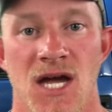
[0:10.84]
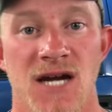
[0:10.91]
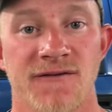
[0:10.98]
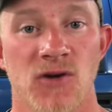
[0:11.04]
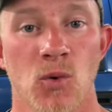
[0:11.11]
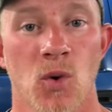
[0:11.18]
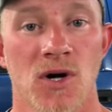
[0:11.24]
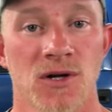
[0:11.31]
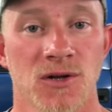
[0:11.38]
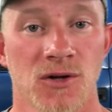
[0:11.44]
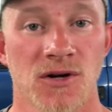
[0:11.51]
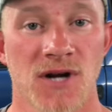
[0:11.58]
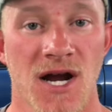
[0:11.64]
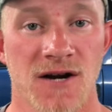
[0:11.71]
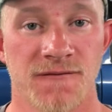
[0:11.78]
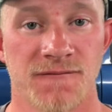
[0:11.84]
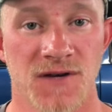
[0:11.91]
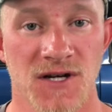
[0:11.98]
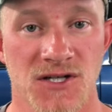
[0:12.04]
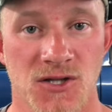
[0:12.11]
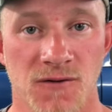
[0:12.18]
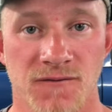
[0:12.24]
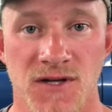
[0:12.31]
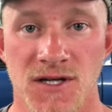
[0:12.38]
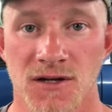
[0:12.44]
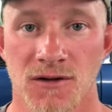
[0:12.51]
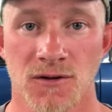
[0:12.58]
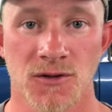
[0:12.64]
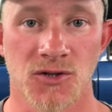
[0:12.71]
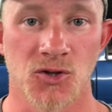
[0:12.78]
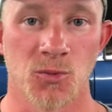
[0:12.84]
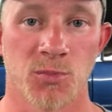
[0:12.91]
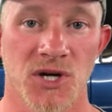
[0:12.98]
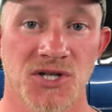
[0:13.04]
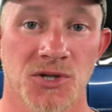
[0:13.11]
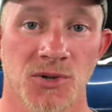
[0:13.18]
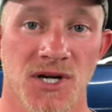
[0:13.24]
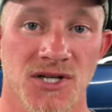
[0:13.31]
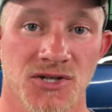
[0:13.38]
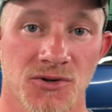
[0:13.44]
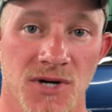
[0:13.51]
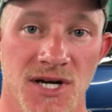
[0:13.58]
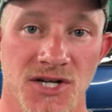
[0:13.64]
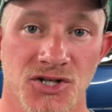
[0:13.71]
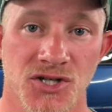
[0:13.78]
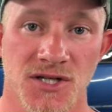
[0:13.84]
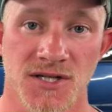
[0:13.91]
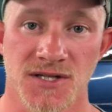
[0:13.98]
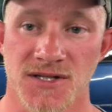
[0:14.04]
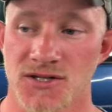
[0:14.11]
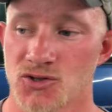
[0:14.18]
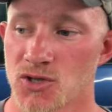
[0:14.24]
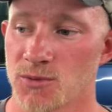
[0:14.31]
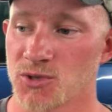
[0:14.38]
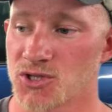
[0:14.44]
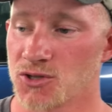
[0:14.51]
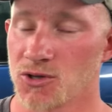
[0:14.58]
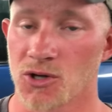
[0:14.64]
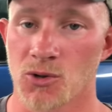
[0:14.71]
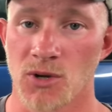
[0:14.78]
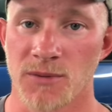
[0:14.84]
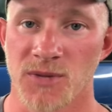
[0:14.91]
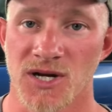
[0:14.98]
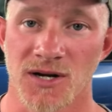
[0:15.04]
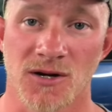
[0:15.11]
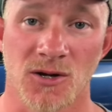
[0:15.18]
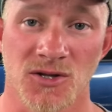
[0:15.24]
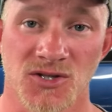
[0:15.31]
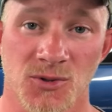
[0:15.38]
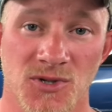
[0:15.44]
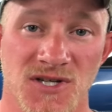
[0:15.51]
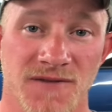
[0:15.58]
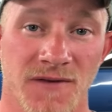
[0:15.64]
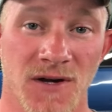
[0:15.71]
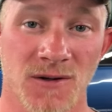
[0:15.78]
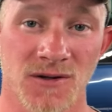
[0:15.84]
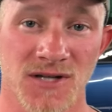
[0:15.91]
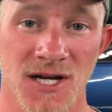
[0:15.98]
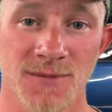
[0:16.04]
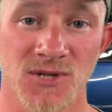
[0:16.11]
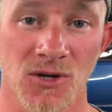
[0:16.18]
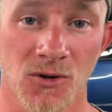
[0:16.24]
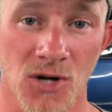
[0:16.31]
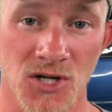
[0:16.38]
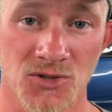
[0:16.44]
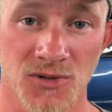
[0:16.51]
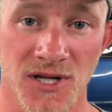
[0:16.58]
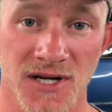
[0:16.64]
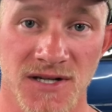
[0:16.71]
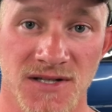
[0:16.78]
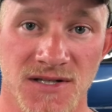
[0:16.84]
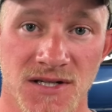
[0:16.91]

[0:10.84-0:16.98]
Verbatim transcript: And if you wanna learn how to fix your vehicle, do budget restorations, troubleshoot equipment, and all sorts of other types of garage related